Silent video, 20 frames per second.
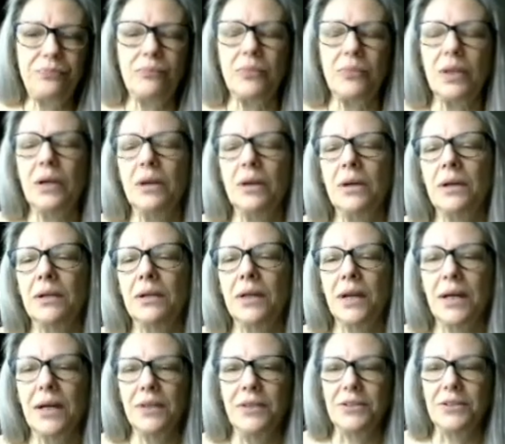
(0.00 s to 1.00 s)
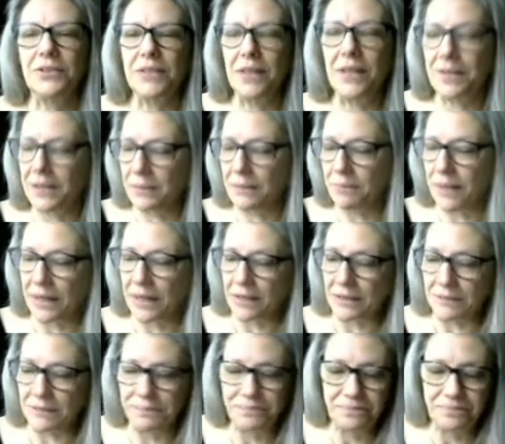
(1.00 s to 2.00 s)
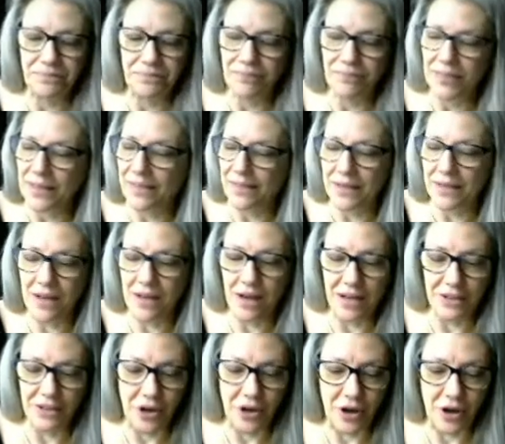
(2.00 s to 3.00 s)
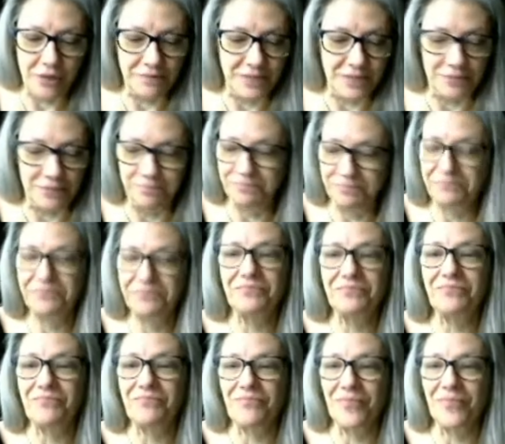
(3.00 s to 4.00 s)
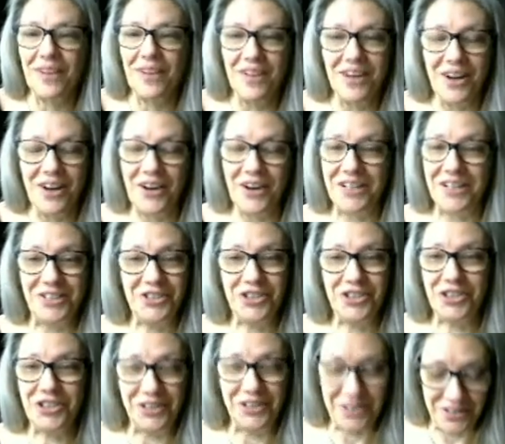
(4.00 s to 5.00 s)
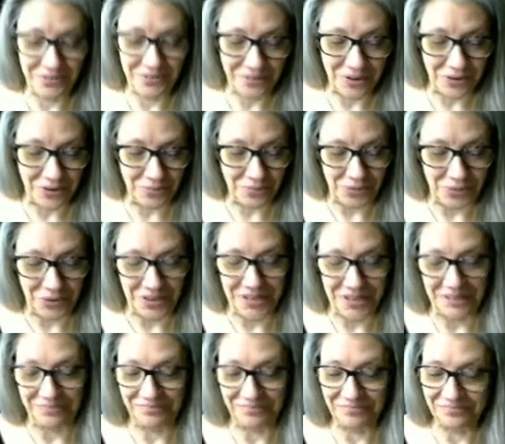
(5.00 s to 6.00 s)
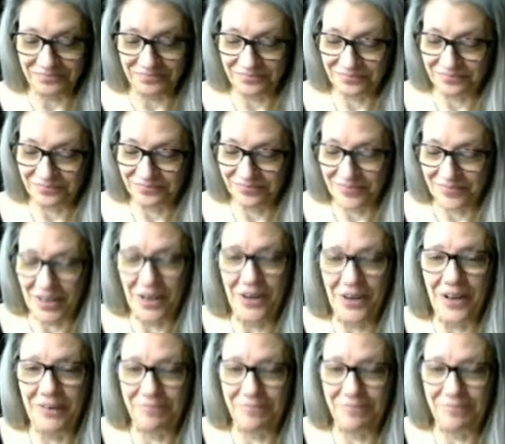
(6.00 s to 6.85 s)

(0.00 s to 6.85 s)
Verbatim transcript: Oh, God, there's nothing better than hot coffee on a chilly fall morning. All right.